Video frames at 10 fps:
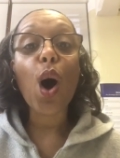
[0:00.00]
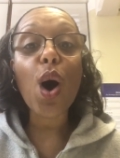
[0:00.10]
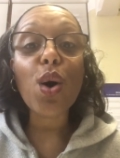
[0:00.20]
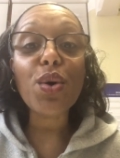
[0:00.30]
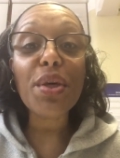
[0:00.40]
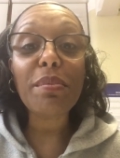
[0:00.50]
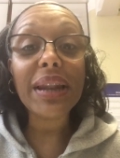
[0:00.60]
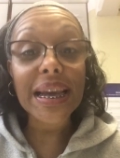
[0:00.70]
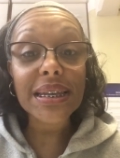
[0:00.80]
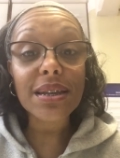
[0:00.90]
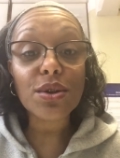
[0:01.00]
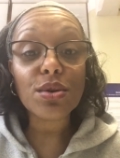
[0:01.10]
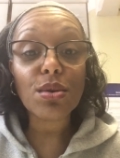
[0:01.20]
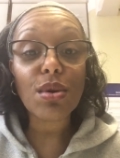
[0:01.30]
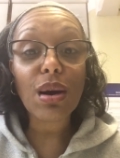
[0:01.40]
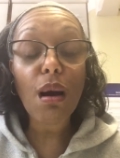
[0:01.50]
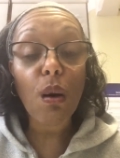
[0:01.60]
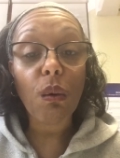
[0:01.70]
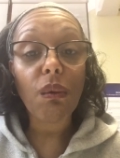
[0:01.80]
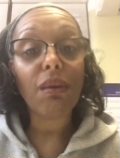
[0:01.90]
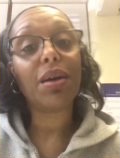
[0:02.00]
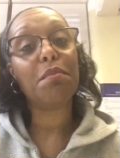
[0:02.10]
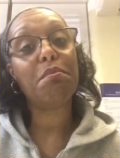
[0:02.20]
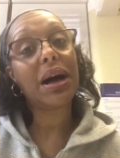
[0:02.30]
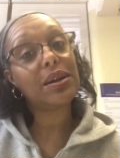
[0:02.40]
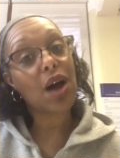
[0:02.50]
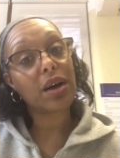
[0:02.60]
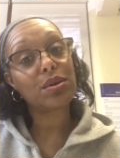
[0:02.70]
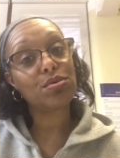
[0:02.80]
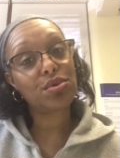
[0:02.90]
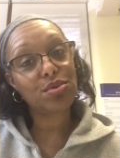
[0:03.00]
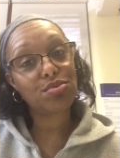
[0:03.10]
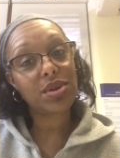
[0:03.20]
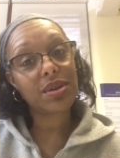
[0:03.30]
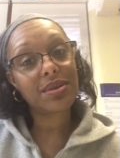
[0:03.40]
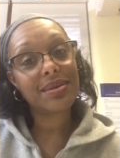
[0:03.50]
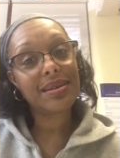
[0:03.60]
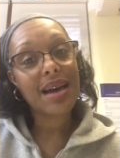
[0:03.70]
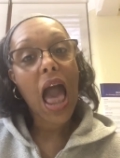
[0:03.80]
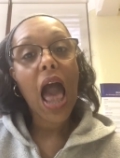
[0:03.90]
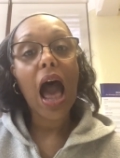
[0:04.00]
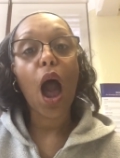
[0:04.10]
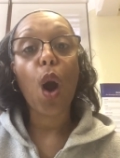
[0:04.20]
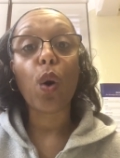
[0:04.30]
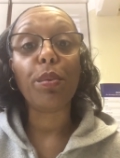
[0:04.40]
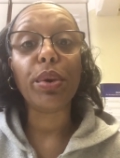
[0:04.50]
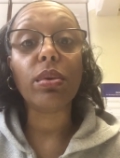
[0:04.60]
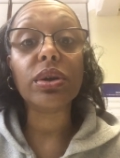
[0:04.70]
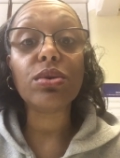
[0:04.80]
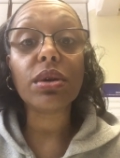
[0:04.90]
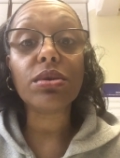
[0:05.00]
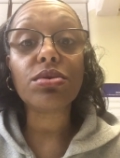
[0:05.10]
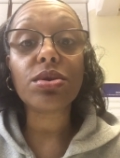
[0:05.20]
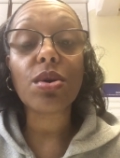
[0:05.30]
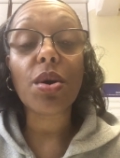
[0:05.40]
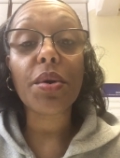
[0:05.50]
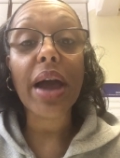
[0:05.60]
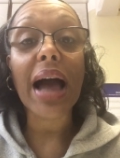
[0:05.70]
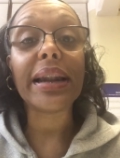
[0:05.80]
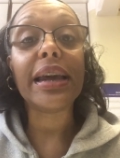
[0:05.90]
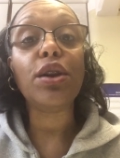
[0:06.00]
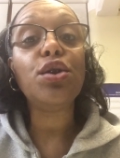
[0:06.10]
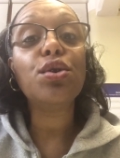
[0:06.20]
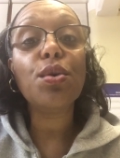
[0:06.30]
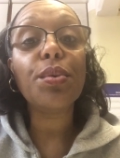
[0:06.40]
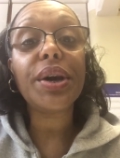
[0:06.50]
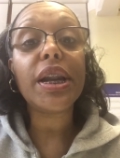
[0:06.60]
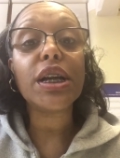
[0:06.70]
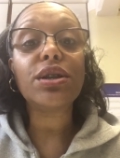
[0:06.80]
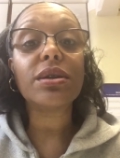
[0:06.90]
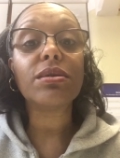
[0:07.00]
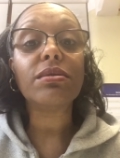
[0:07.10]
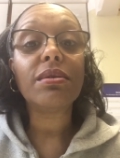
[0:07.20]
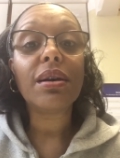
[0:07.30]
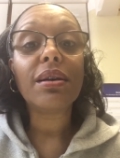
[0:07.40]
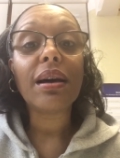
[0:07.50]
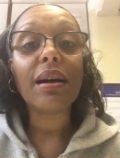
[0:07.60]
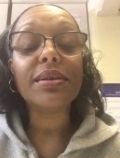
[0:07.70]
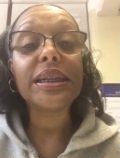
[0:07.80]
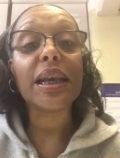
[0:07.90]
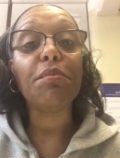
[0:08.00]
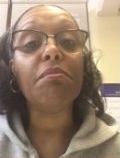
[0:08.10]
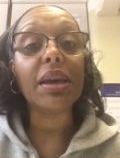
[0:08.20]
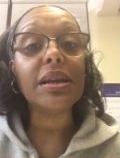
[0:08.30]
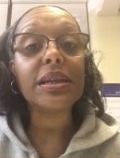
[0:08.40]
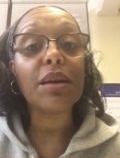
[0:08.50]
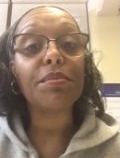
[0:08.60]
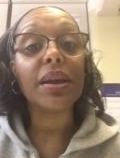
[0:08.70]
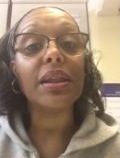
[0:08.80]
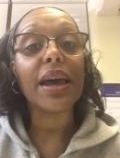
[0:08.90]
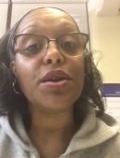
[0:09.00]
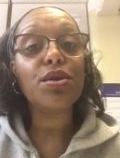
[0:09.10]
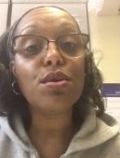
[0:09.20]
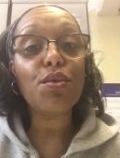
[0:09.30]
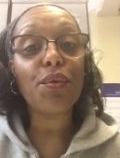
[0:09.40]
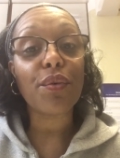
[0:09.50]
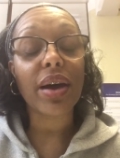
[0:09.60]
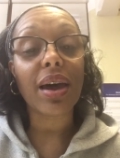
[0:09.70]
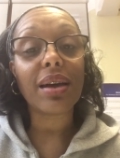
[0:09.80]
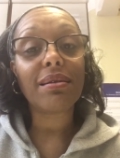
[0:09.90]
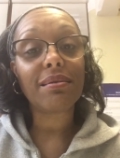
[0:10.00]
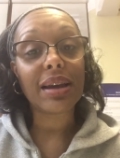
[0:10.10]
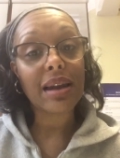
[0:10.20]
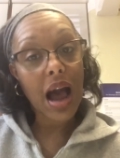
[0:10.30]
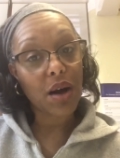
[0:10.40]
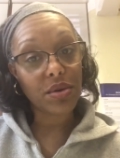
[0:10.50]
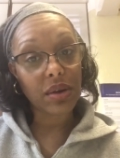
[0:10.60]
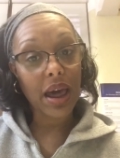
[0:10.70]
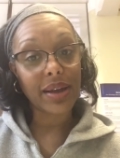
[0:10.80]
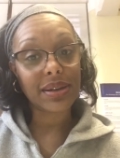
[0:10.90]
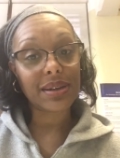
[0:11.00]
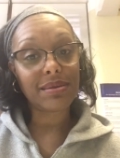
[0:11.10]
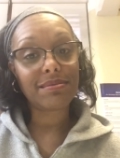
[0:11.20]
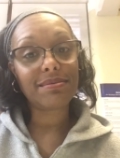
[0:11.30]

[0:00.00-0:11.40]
Oh, the places you'll go by Dr. Seuss. I hope you enjoyed your story. I need you reading too. Send me something that you've read and how you liked it.